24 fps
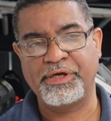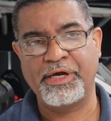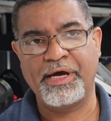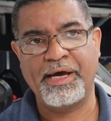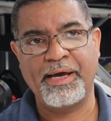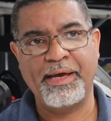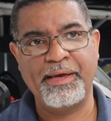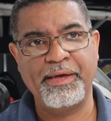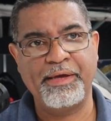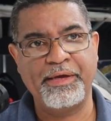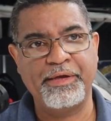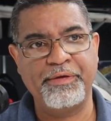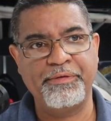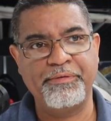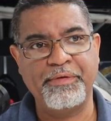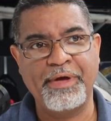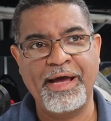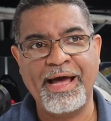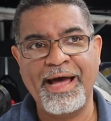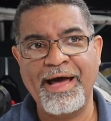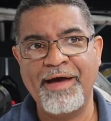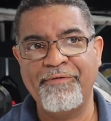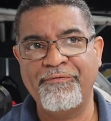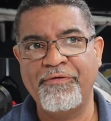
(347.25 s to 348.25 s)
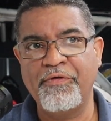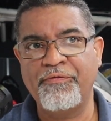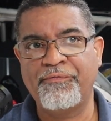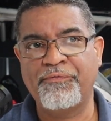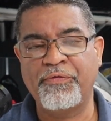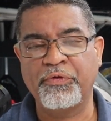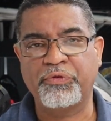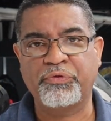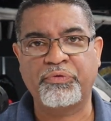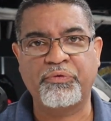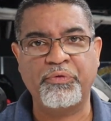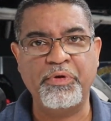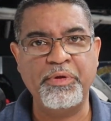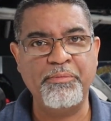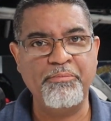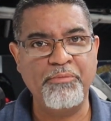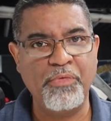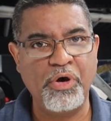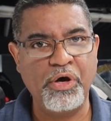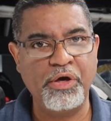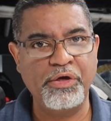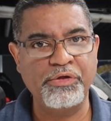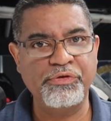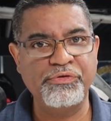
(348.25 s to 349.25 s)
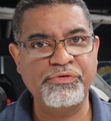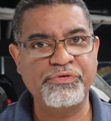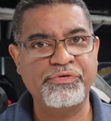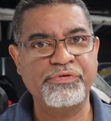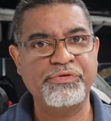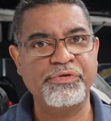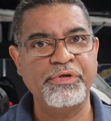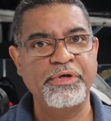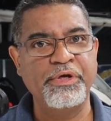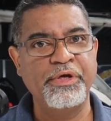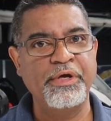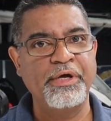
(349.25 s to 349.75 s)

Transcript: I have it for 3 months.